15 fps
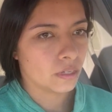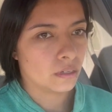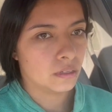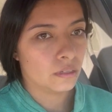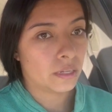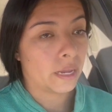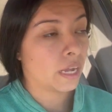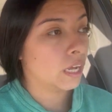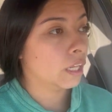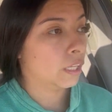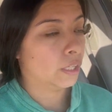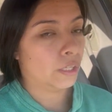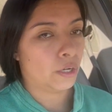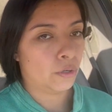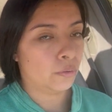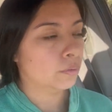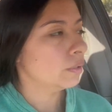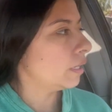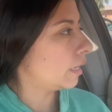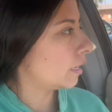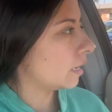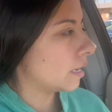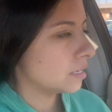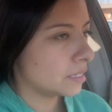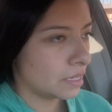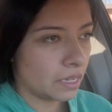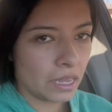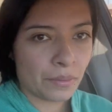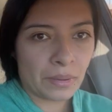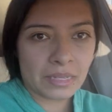like alone, like as
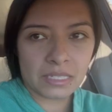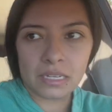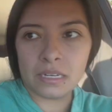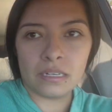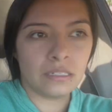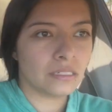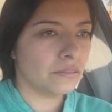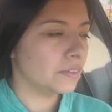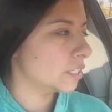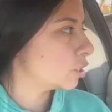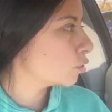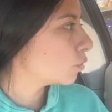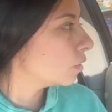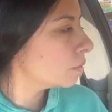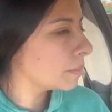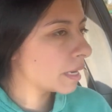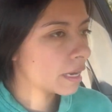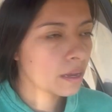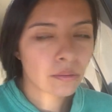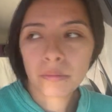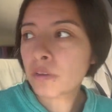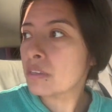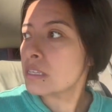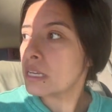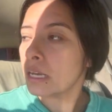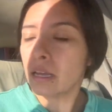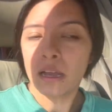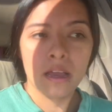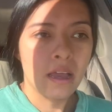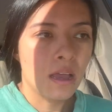him as an individual making music,
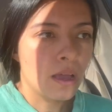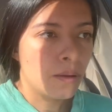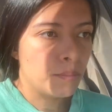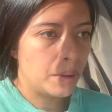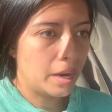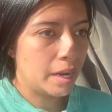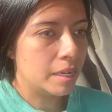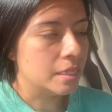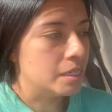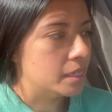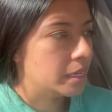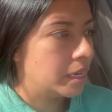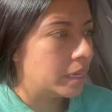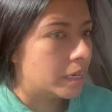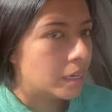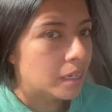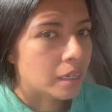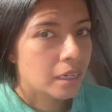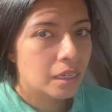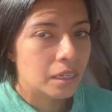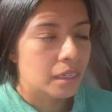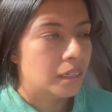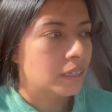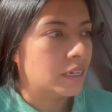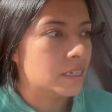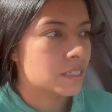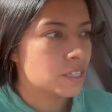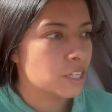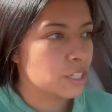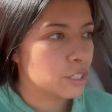but I did
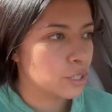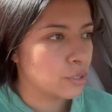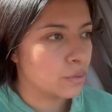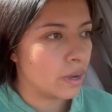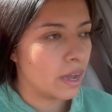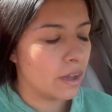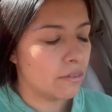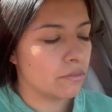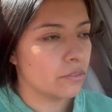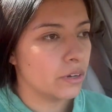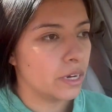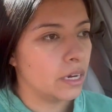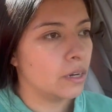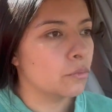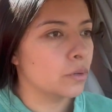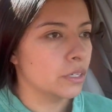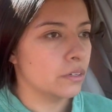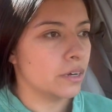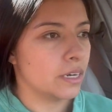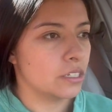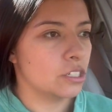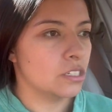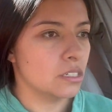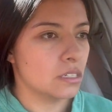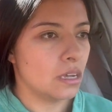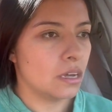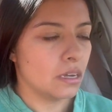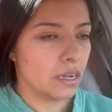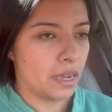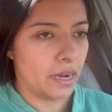listen to every One Direction
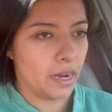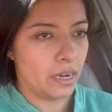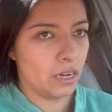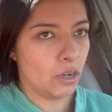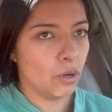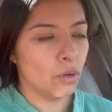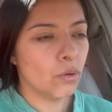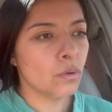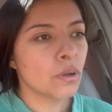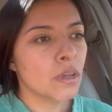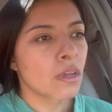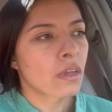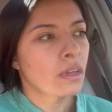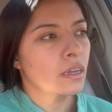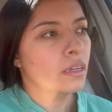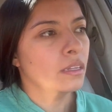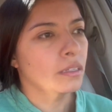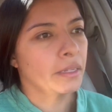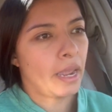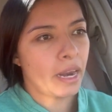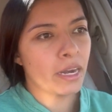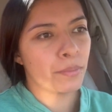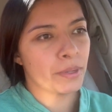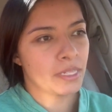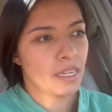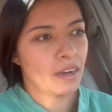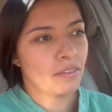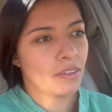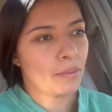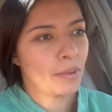song, and I know
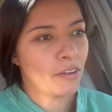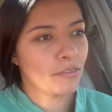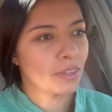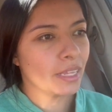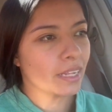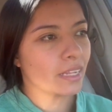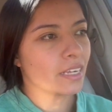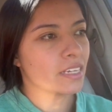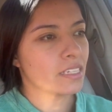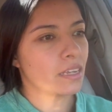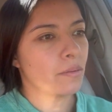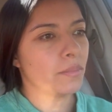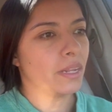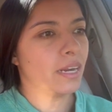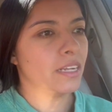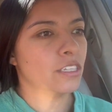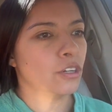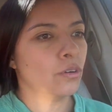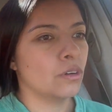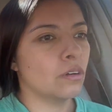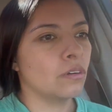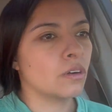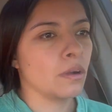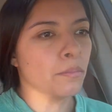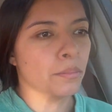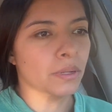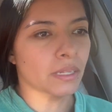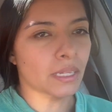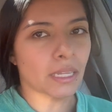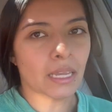90% of them. I feel like there's some that I don't know
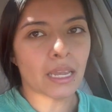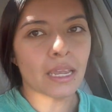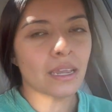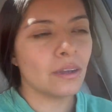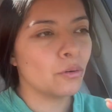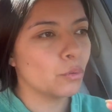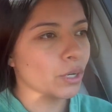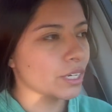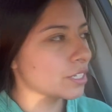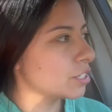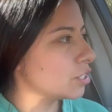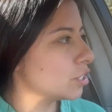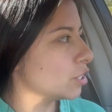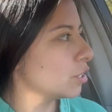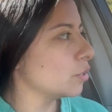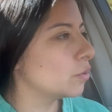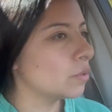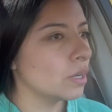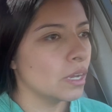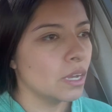complete words to,